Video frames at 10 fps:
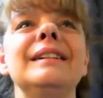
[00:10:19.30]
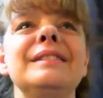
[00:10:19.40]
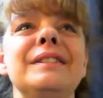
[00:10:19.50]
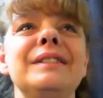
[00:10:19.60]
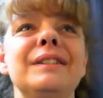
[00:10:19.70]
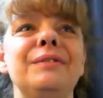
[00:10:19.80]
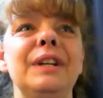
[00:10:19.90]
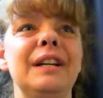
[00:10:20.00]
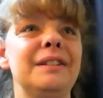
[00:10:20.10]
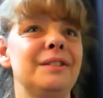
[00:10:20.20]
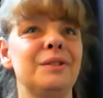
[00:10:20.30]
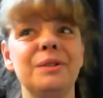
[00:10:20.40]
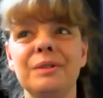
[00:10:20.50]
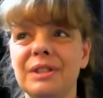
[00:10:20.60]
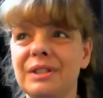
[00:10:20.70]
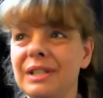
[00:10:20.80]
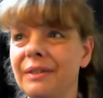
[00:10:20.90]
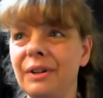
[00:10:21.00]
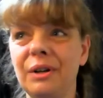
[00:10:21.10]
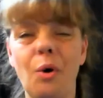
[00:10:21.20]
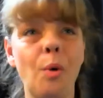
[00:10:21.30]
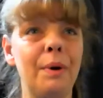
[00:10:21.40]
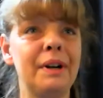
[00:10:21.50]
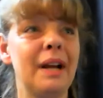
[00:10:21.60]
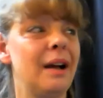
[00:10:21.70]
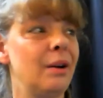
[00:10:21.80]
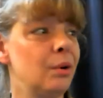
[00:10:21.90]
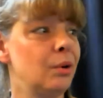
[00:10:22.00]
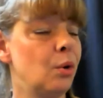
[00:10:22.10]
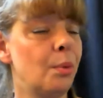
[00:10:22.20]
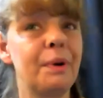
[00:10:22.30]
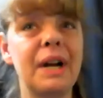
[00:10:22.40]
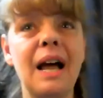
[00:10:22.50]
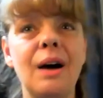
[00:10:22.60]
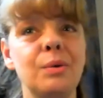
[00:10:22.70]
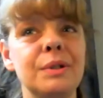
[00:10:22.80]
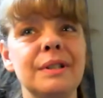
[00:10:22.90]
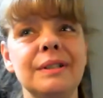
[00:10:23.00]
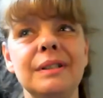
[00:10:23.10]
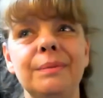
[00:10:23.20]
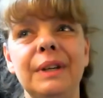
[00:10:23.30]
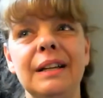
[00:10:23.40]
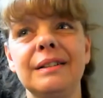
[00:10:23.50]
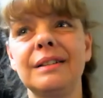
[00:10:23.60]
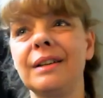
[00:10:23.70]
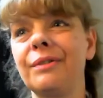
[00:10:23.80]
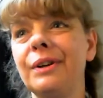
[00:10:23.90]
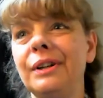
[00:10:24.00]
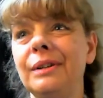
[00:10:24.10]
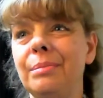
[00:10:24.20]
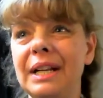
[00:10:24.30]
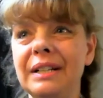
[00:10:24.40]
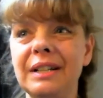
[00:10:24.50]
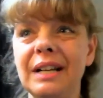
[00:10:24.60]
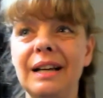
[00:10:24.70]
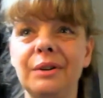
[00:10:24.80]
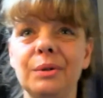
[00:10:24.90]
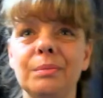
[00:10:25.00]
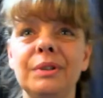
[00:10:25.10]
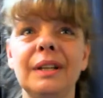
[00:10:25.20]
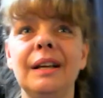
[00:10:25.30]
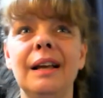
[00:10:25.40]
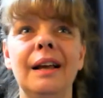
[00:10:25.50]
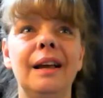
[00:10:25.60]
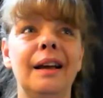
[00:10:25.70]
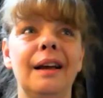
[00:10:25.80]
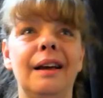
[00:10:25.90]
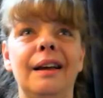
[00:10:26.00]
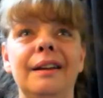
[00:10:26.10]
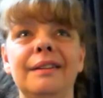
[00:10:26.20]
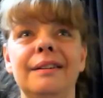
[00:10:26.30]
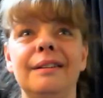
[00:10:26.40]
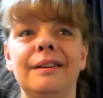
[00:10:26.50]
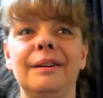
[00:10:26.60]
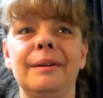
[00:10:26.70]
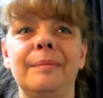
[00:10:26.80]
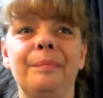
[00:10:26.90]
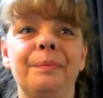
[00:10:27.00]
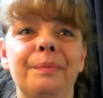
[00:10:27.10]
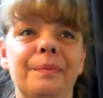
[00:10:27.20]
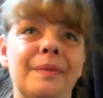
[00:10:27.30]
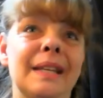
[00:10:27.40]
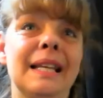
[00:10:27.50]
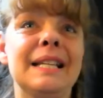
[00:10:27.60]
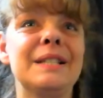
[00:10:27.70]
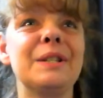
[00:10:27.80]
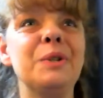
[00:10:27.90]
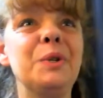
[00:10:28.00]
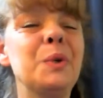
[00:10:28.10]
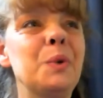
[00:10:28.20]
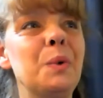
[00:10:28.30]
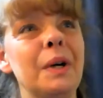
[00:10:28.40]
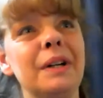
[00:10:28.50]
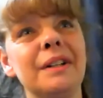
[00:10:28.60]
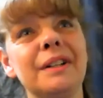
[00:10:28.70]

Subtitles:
that we had several open opera houses, we had several planetariums, and the new